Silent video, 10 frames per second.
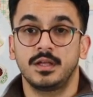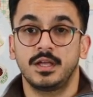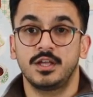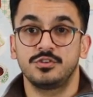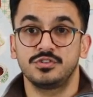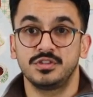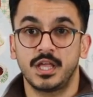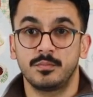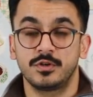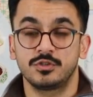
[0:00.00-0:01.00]
his
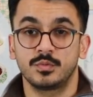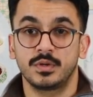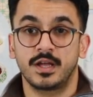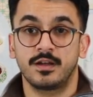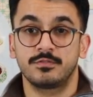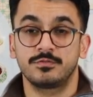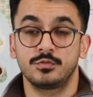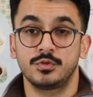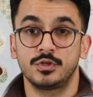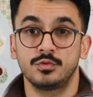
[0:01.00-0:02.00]
neighbors would have
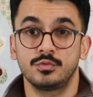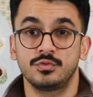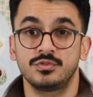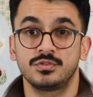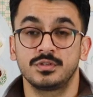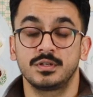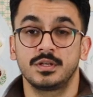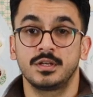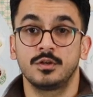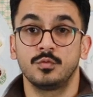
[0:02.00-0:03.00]
to use
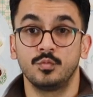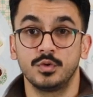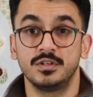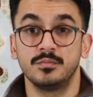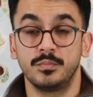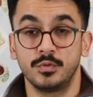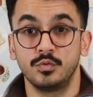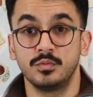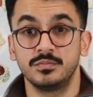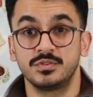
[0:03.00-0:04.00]
wooden
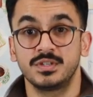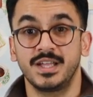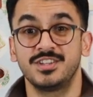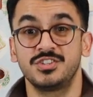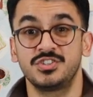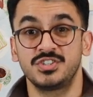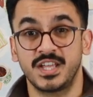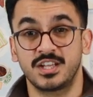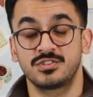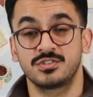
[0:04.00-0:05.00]
brooms and
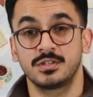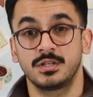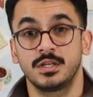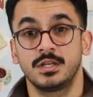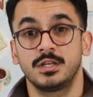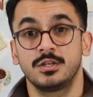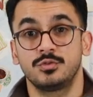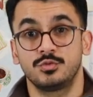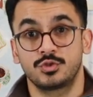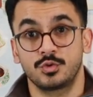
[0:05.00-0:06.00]
sticks
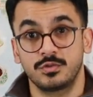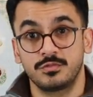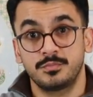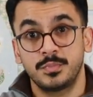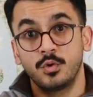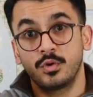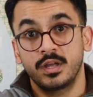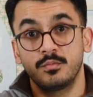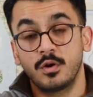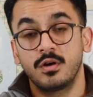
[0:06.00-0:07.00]
to sort of poke
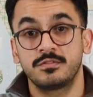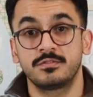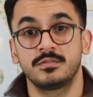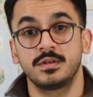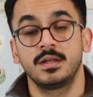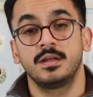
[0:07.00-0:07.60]
him off